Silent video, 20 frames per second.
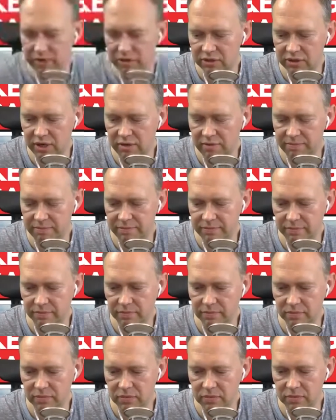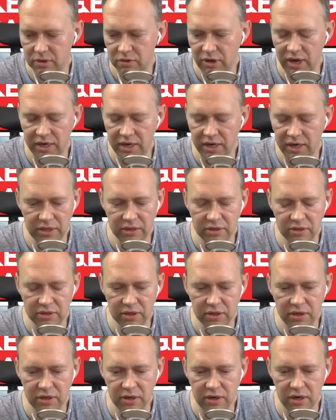ideas
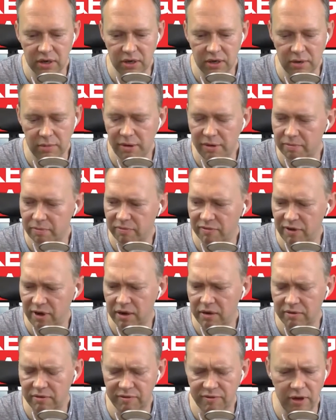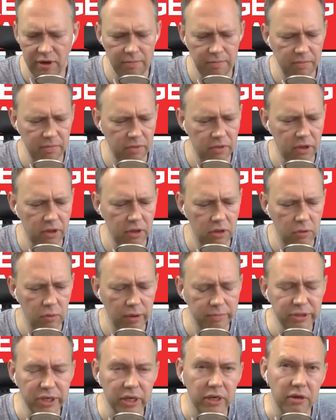there. I'm a fan of the
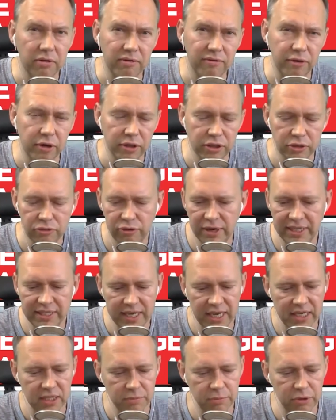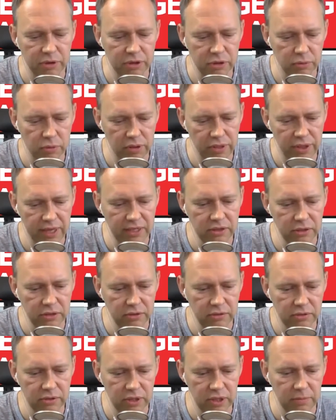website Conversion Rate Experts. What they
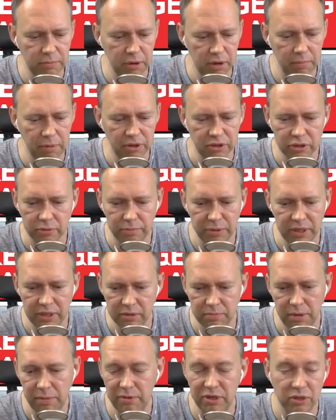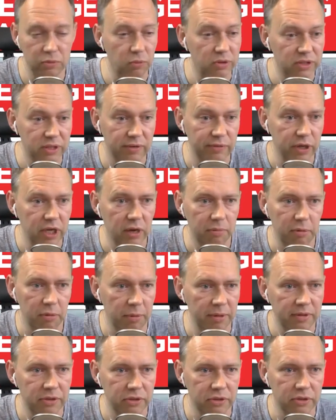do is they publish a piece maybe just once every couple of
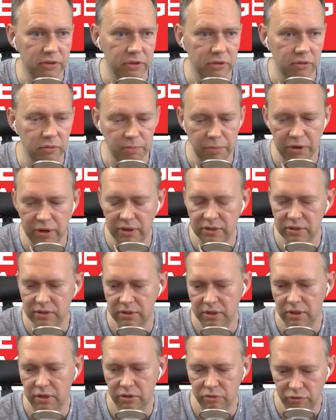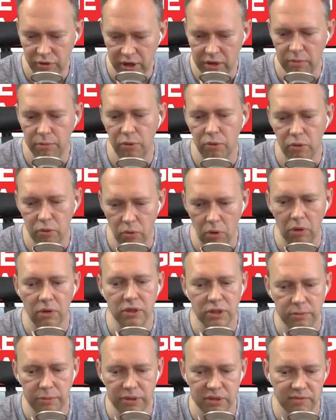months or so, but it's an incredible
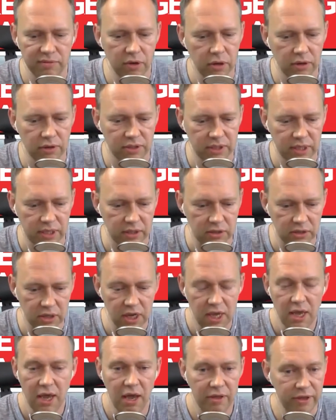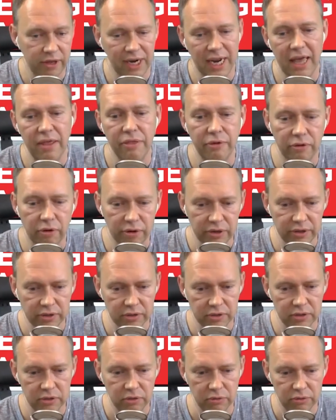quality piece of content, and they let their
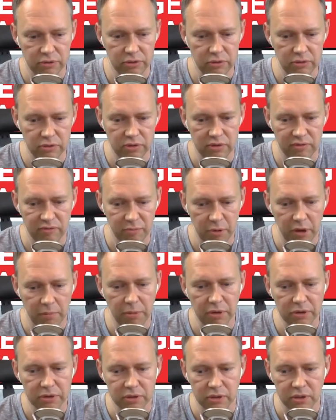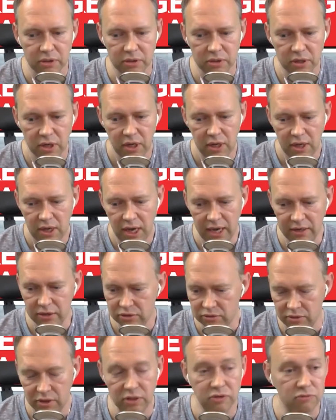audience know as soon as they've published it. And
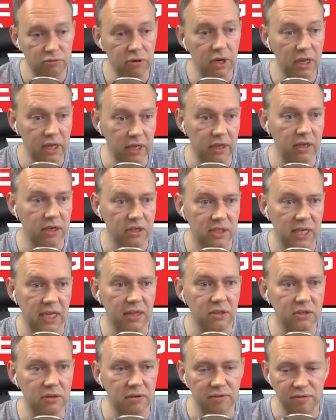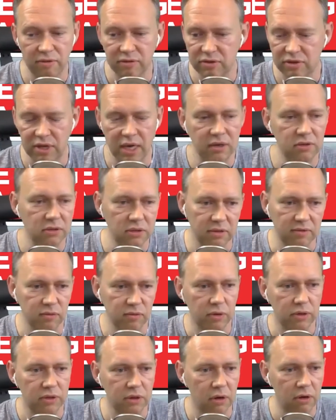it's really extensive. It's thousands of
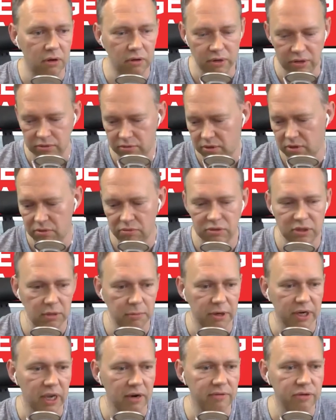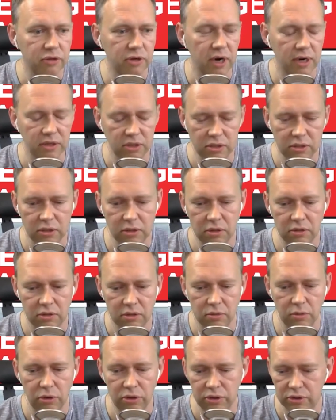words long, and similar kind of strategy
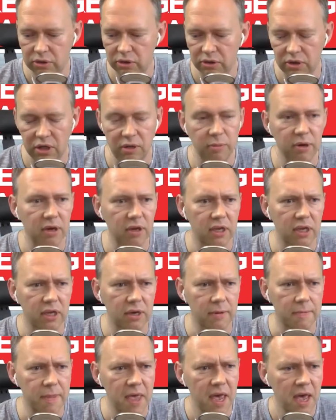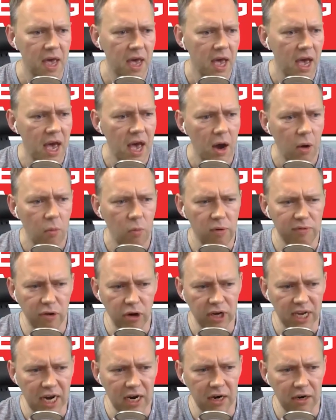to what you're talking about, Ian. We've
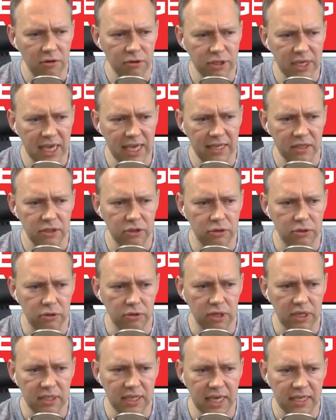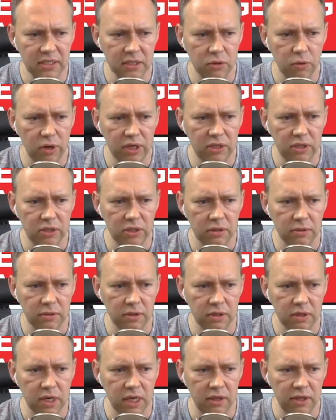got Carlos Castro. He's asked a
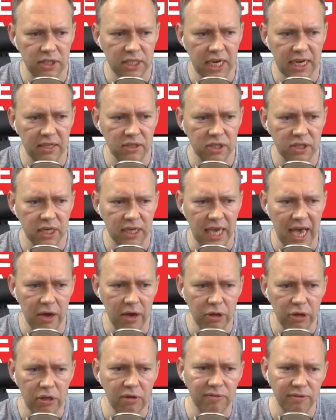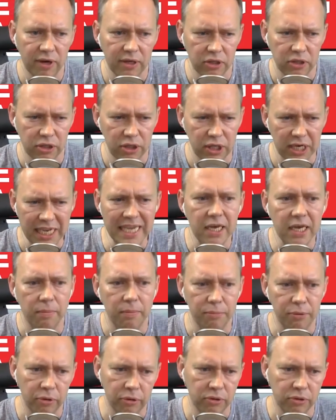question in the chat saying, how can you find a unique
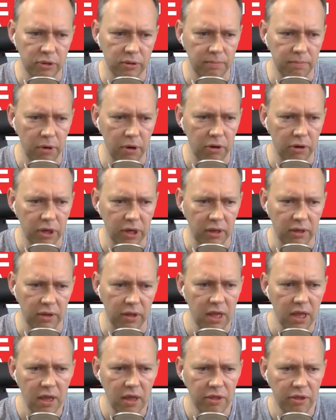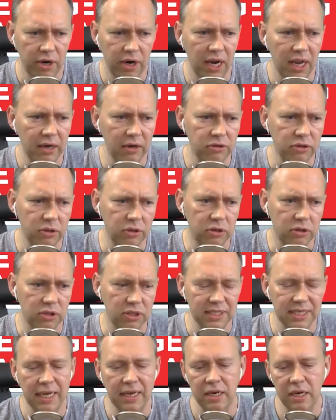approach in blogging that allows you to
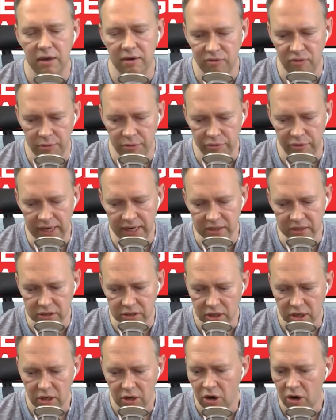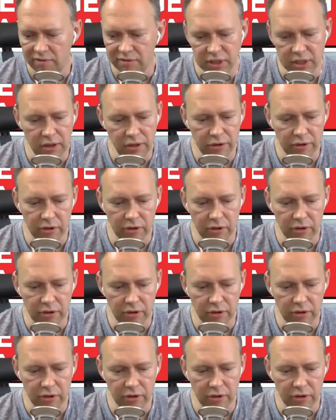stand out from the rest? Obviously, there are